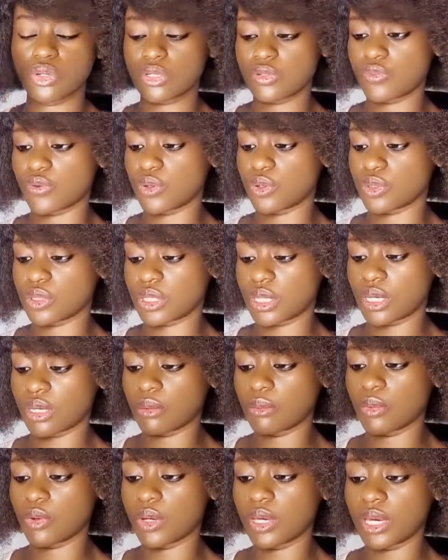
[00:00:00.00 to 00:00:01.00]
does for your
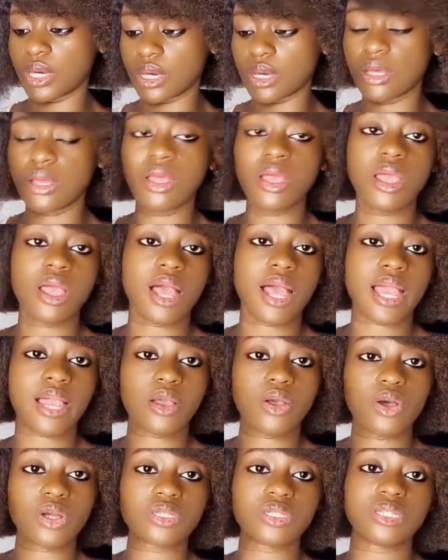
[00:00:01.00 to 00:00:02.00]
skin. Well, yeah,
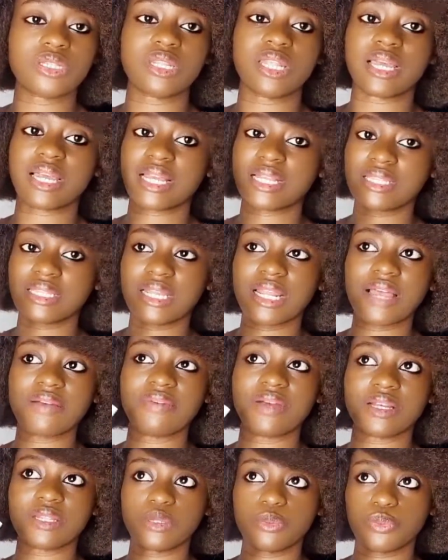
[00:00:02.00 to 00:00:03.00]
I got it. Like I said, I
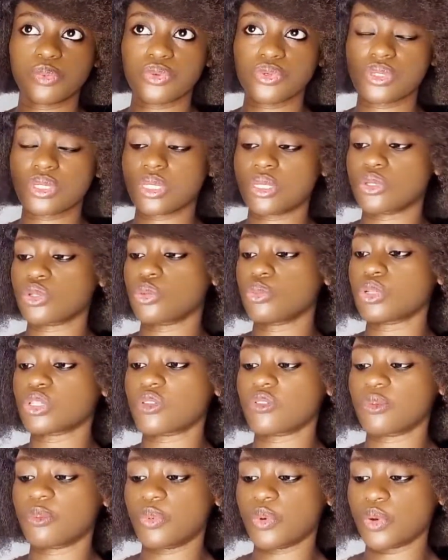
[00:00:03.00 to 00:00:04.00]
have acne-prone skin, so
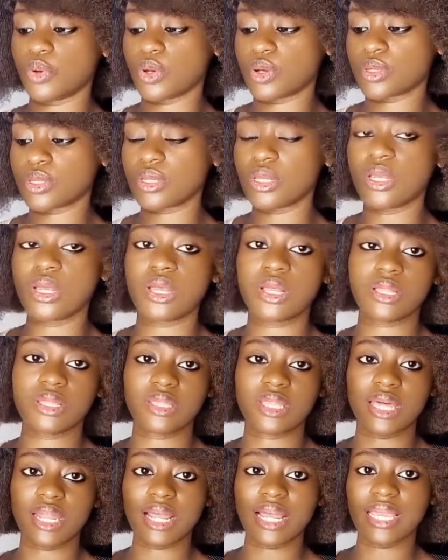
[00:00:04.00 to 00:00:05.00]
most of the products
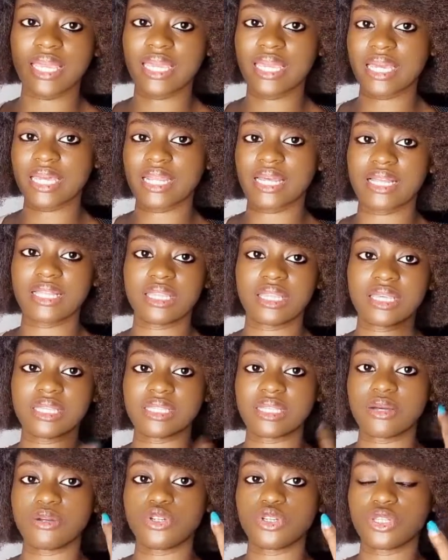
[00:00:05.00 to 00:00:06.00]
that I get are
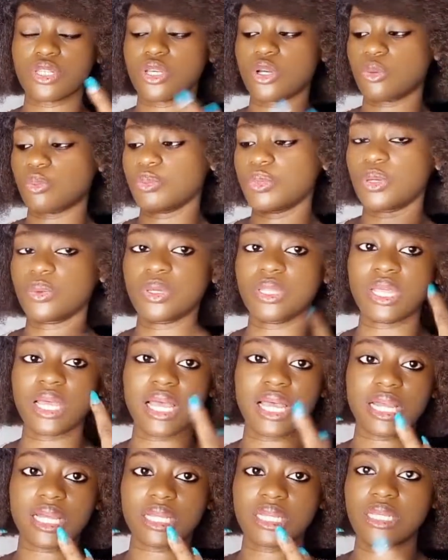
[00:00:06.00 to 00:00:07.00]
things that will just help me with
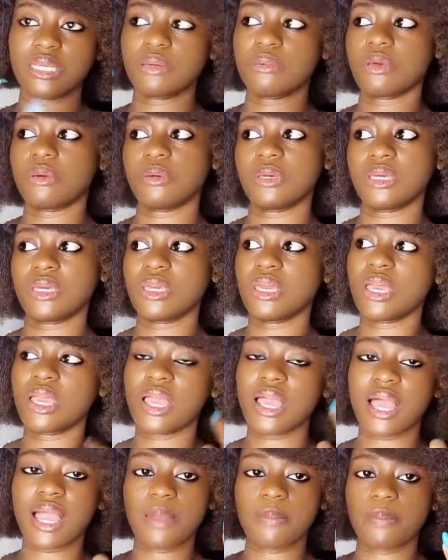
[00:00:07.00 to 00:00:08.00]
acne, maybe
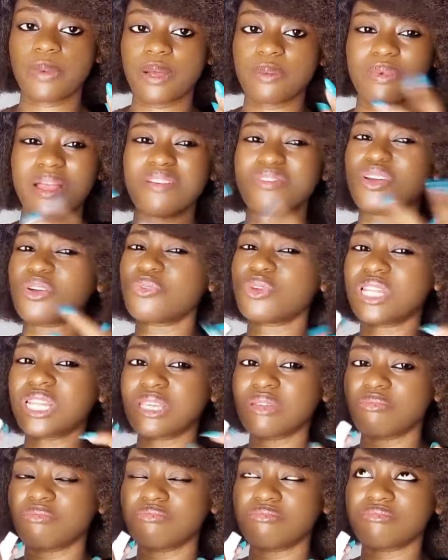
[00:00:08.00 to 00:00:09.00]
hyper. I've not
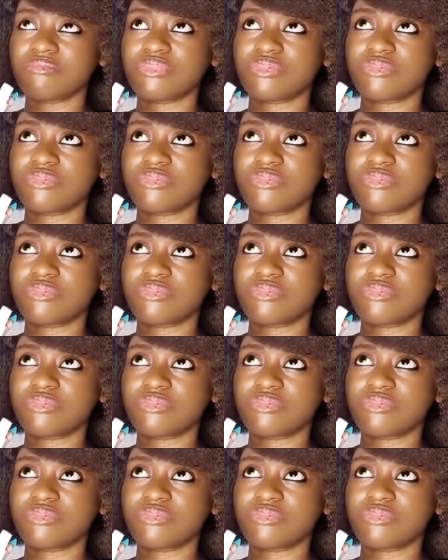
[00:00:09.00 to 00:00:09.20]
really